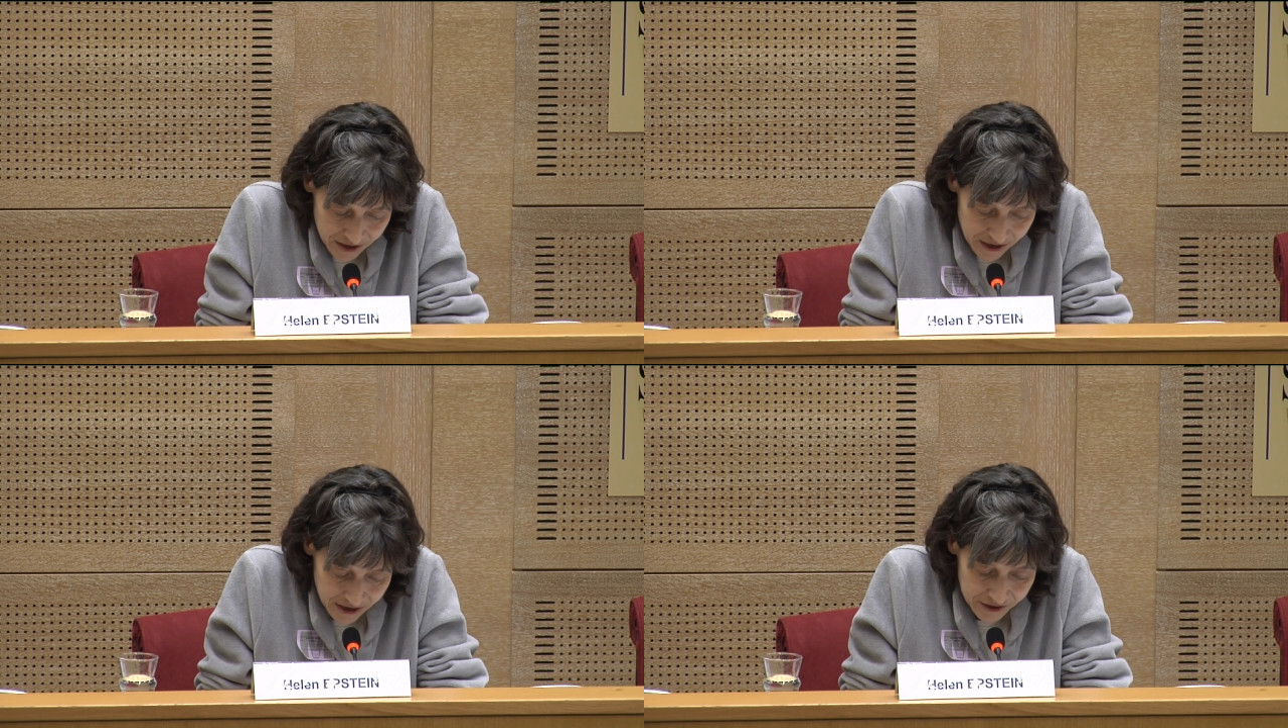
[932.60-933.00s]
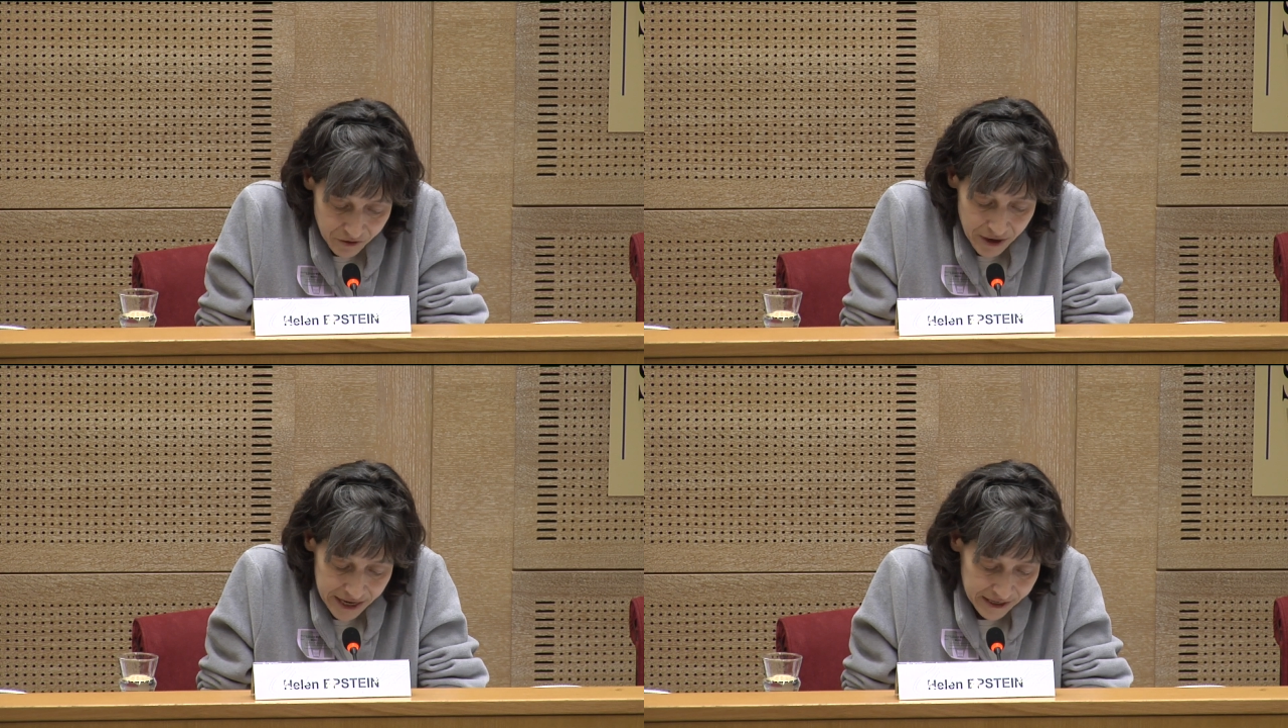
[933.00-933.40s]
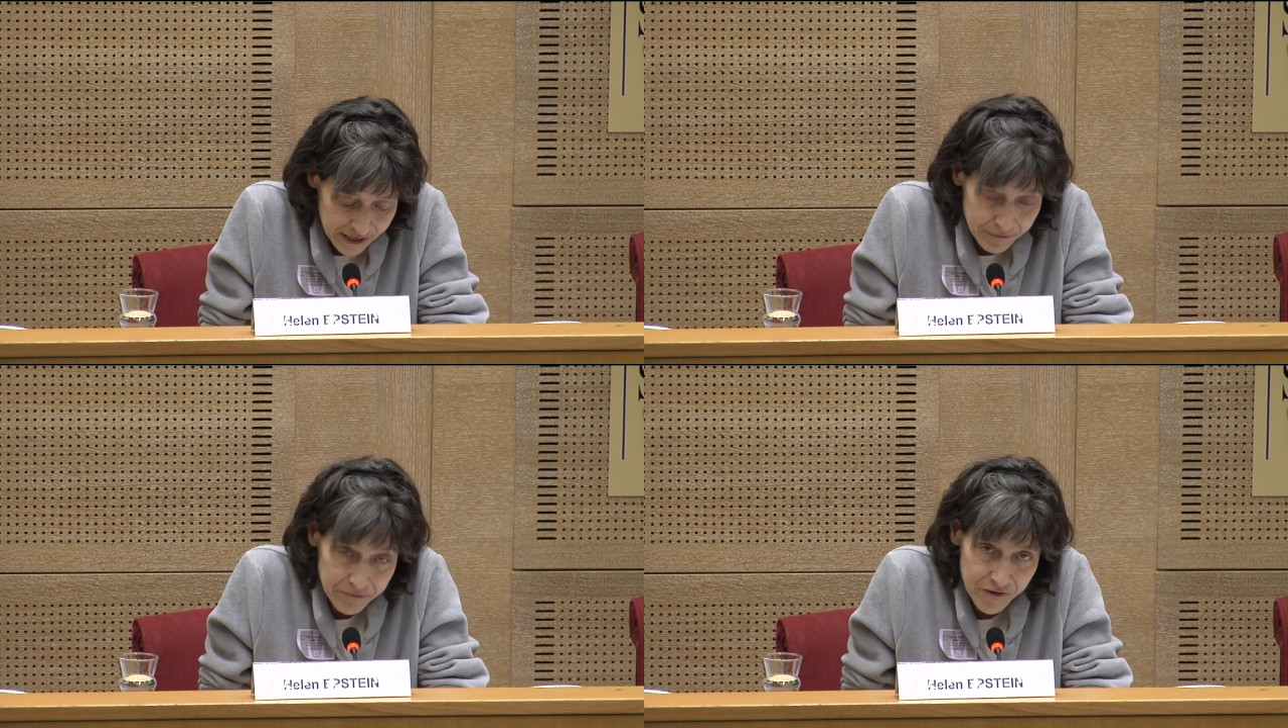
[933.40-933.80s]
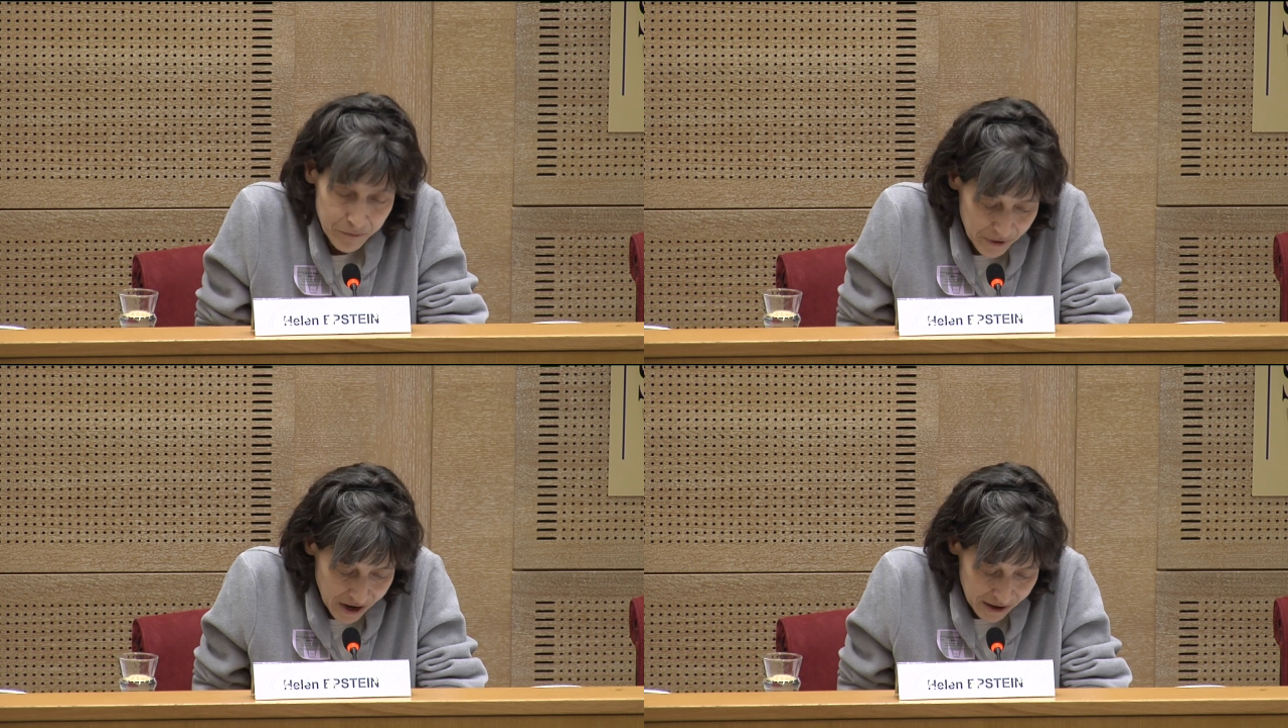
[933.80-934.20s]
uranium for
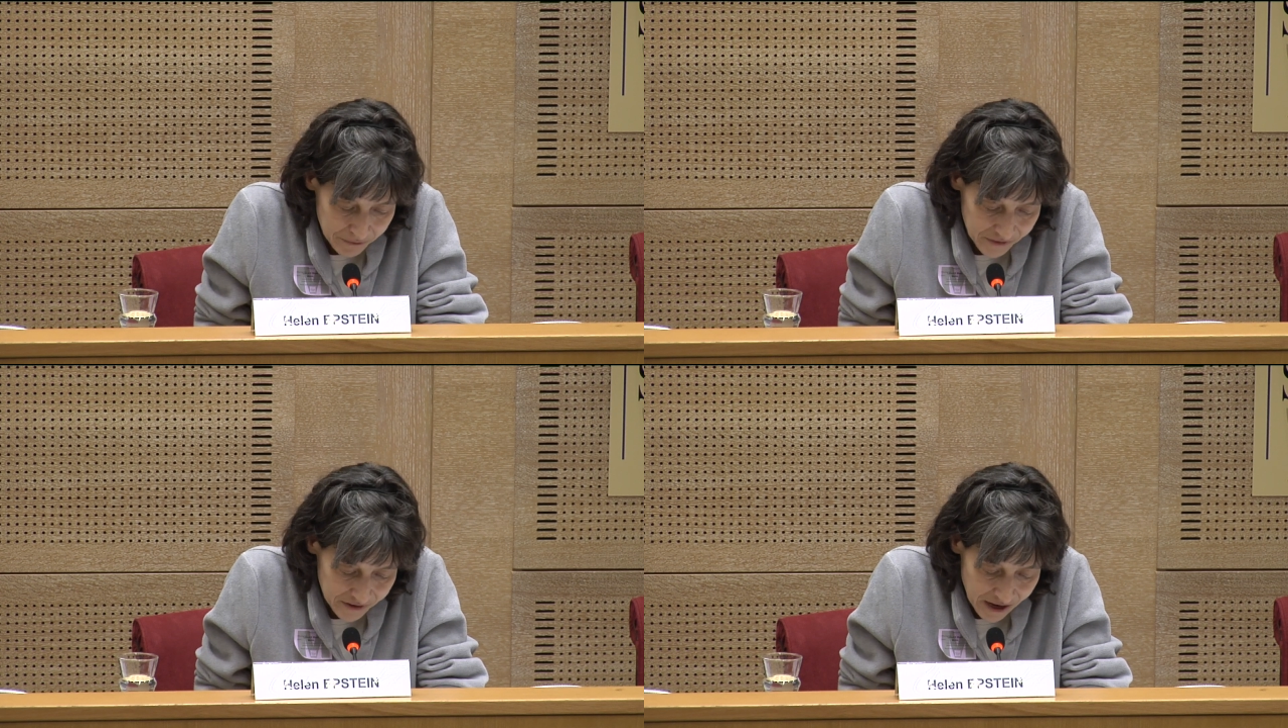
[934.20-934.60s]
bombs,